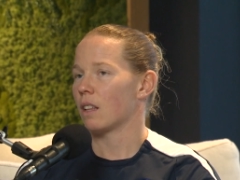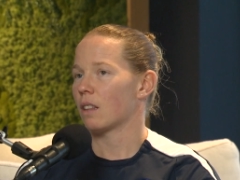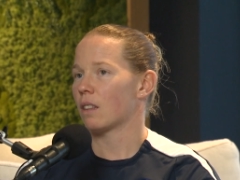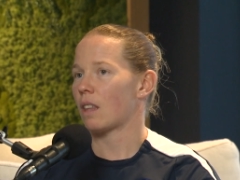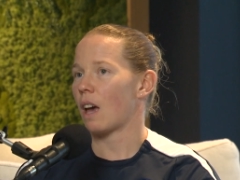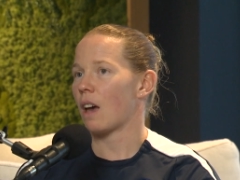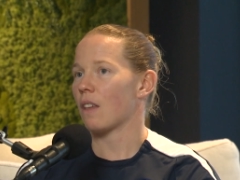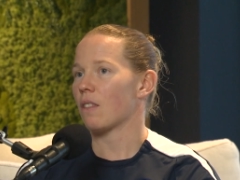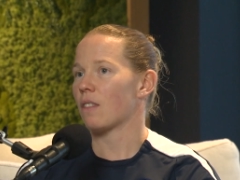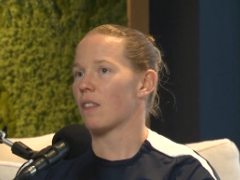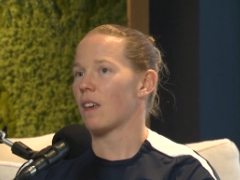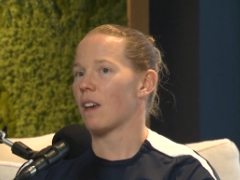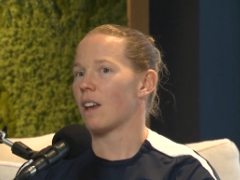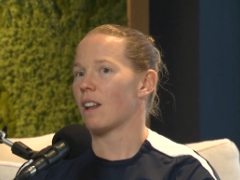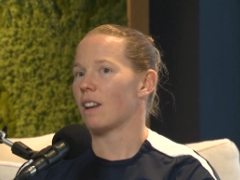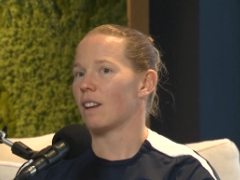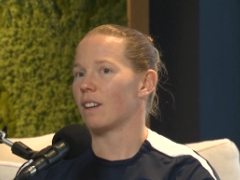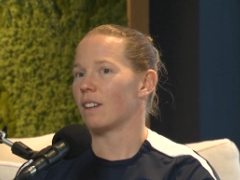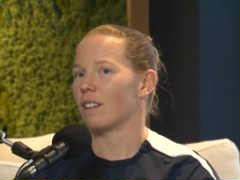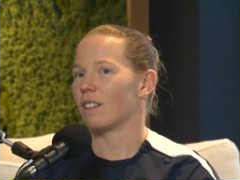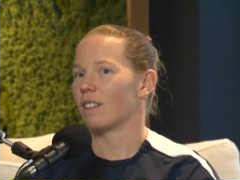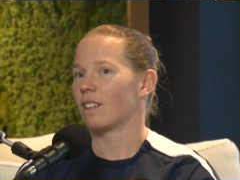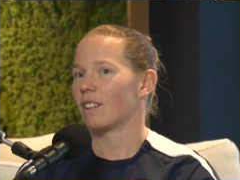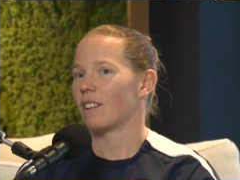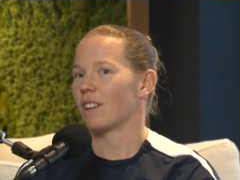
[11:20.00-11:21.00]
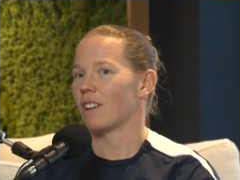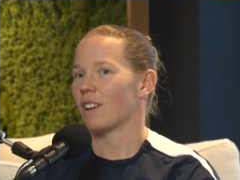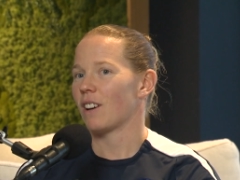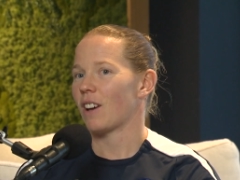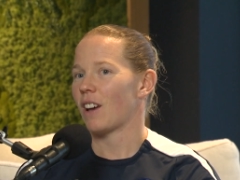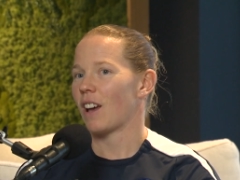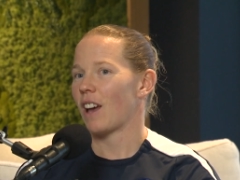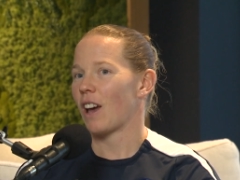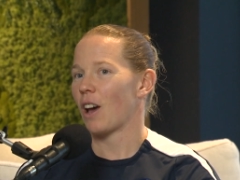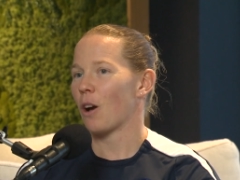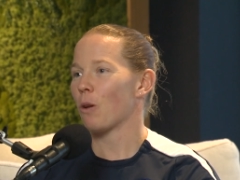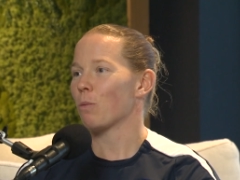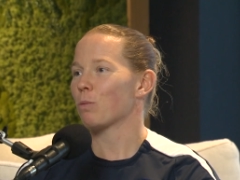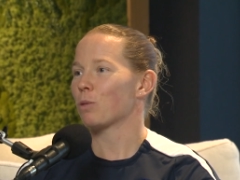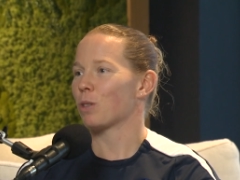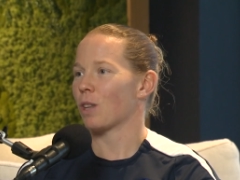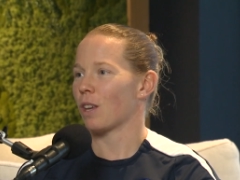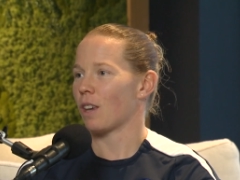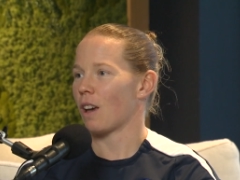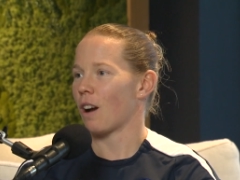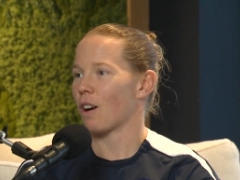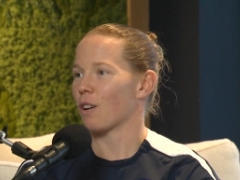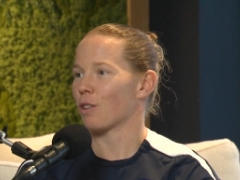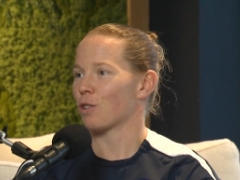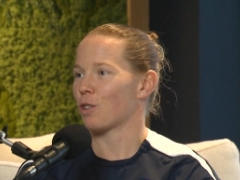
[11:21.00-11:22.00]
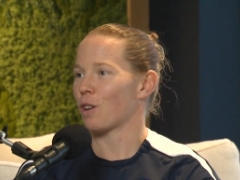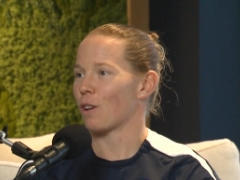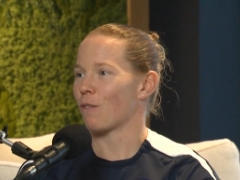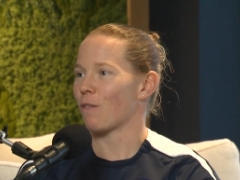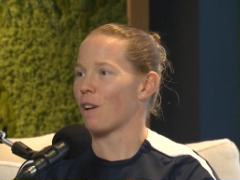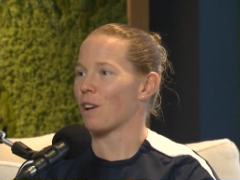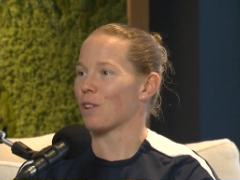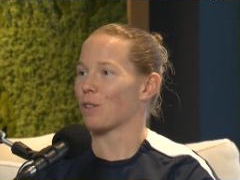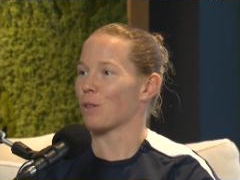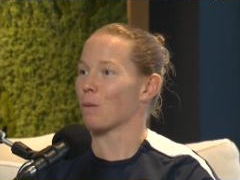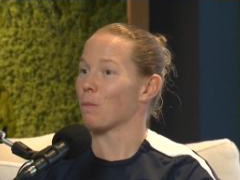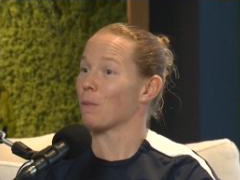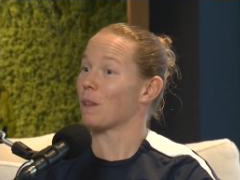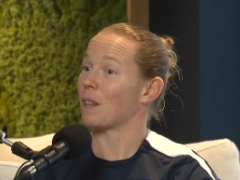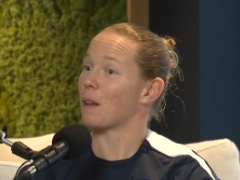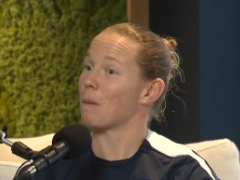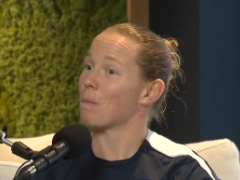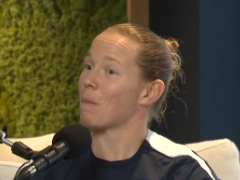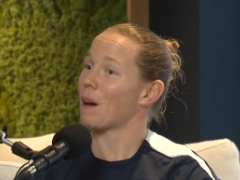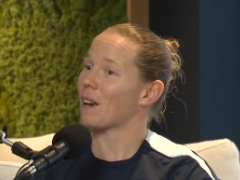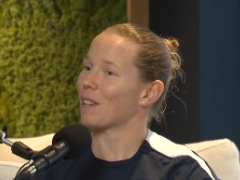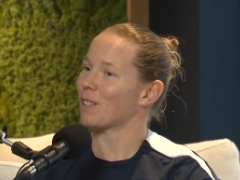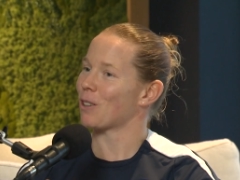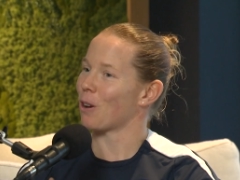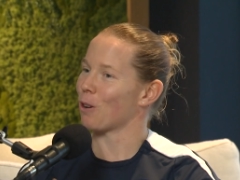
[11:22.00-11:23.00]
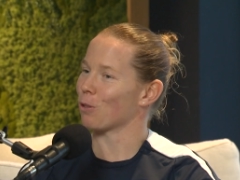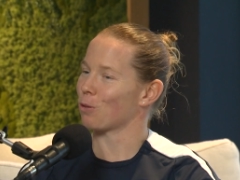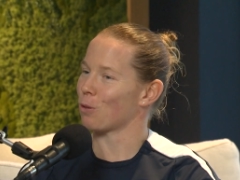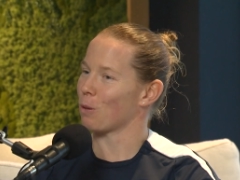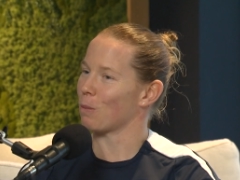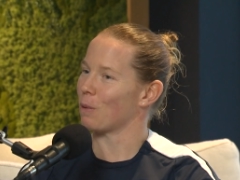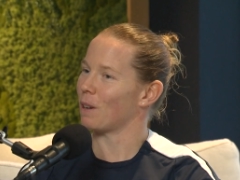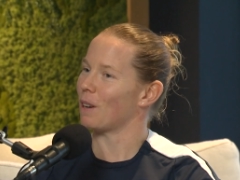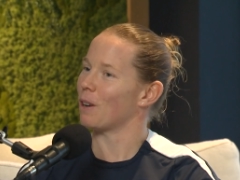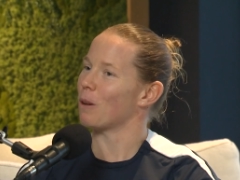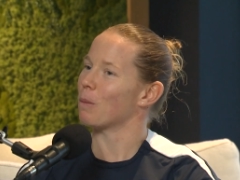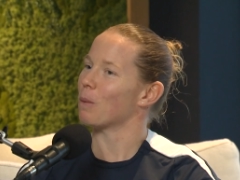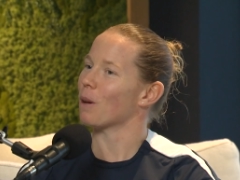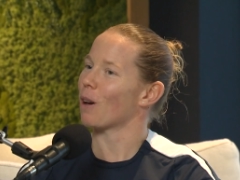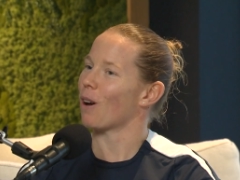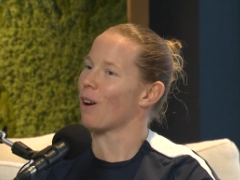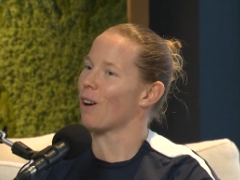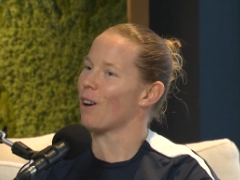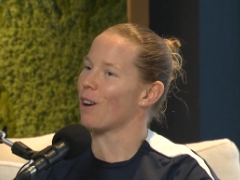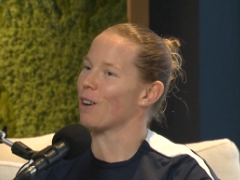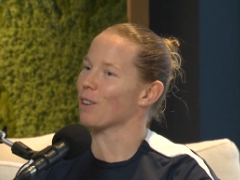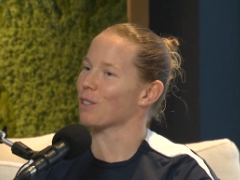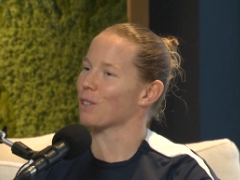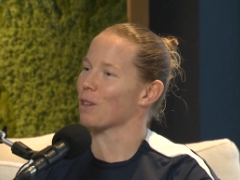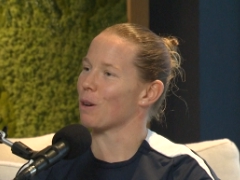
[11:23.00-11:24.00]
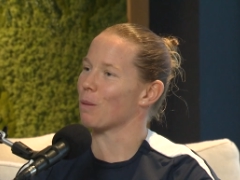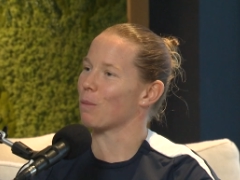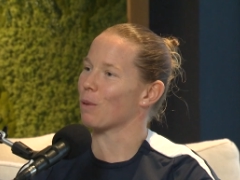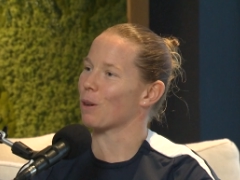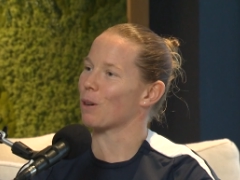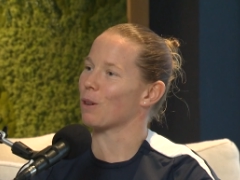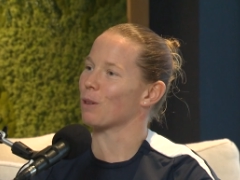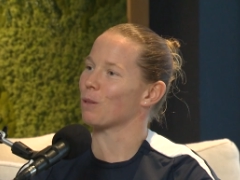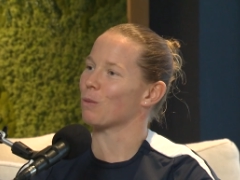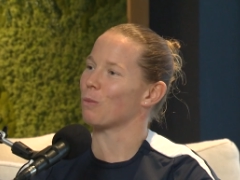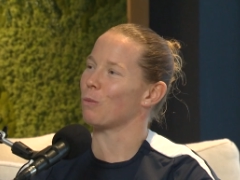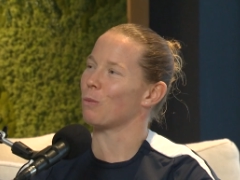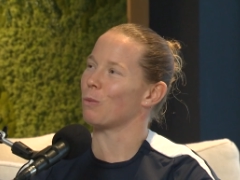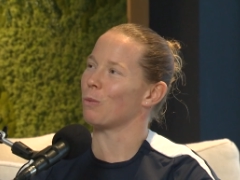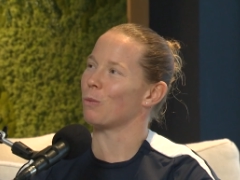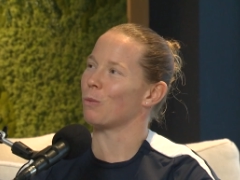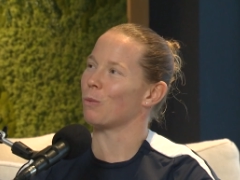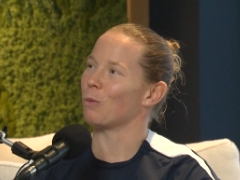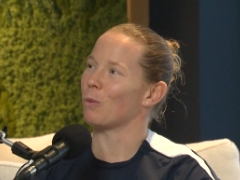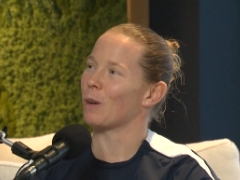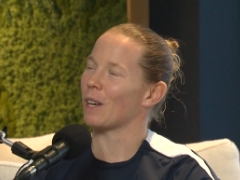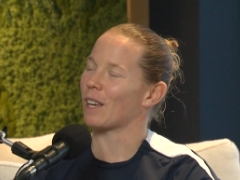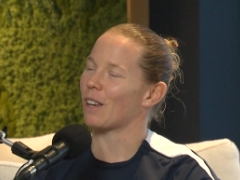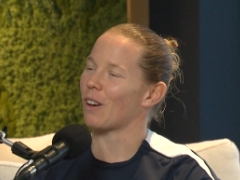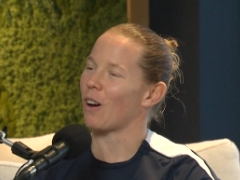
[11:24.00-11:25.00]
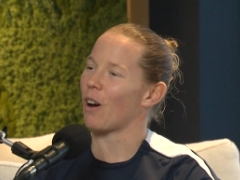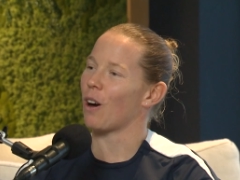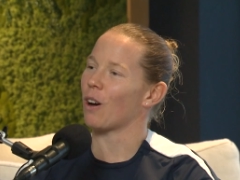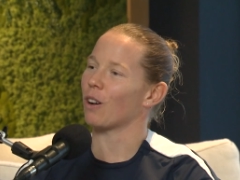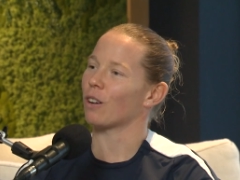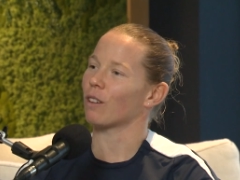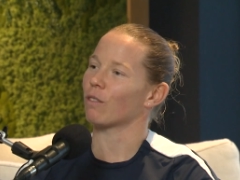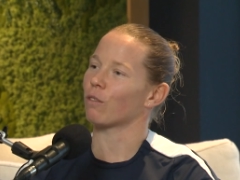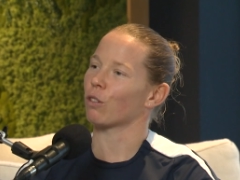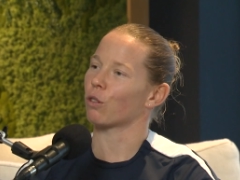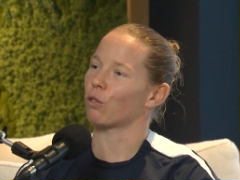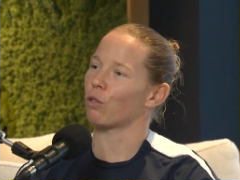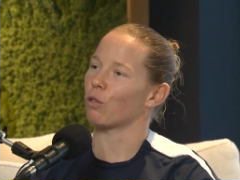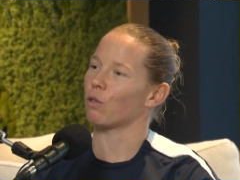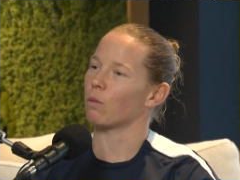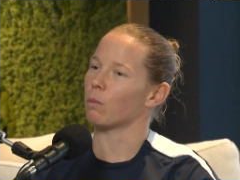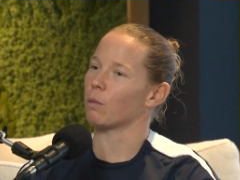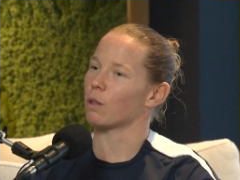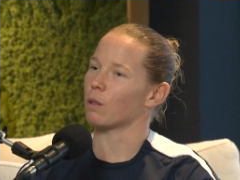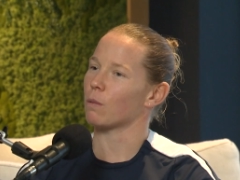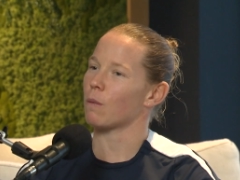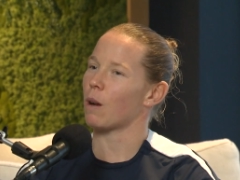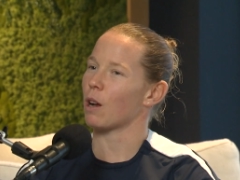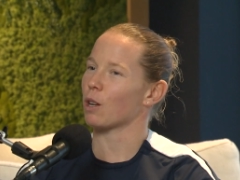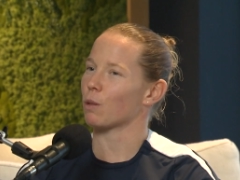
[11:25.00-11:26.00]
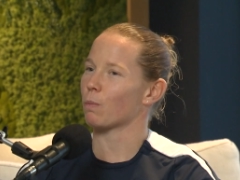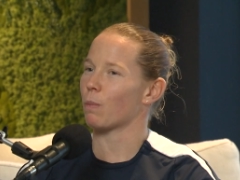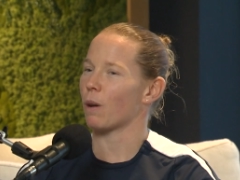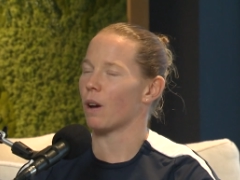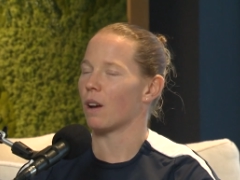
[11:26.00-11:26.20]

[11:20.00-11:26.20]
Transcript: that then helps the younger generation, but then makes our job a little bit harder because we can't recruit them as much.